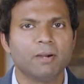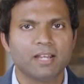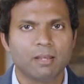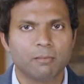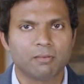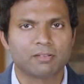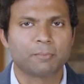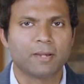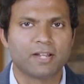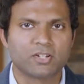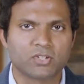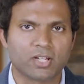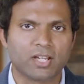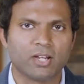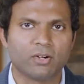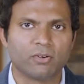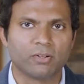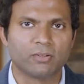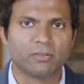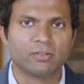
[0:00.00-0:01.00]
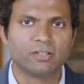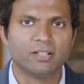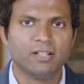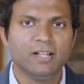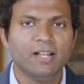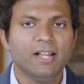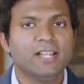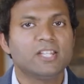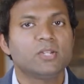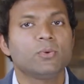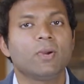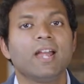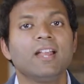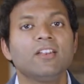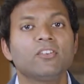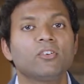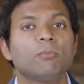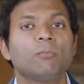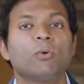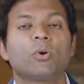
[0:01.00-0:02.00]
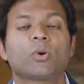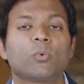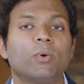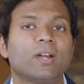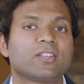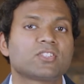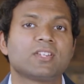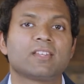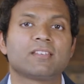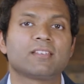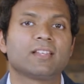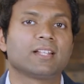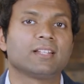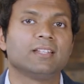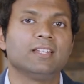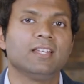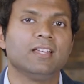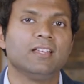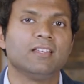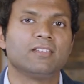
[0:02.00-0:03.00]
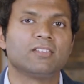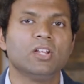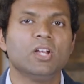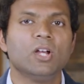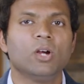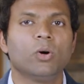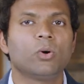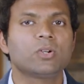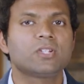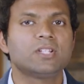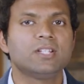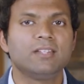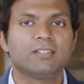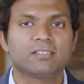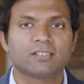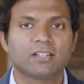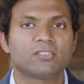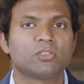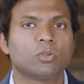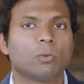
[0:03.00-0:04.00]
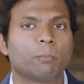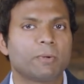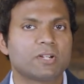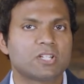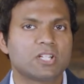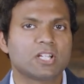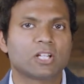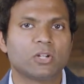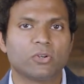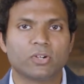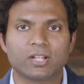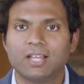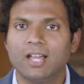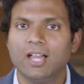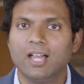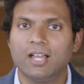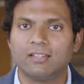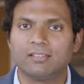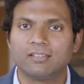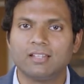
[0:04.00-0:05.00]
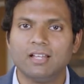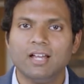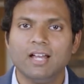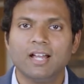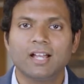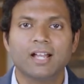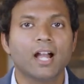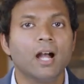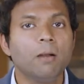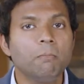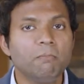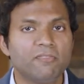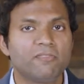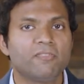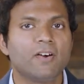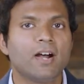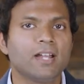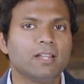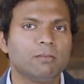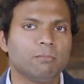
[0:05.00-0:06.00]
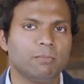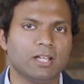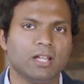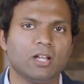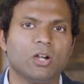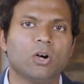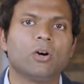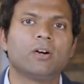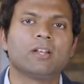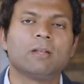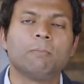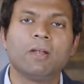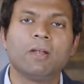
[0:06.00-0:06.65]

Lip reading: my name is Patrick Carriel. To answer more questions like these or to discuss your particular case, come find me on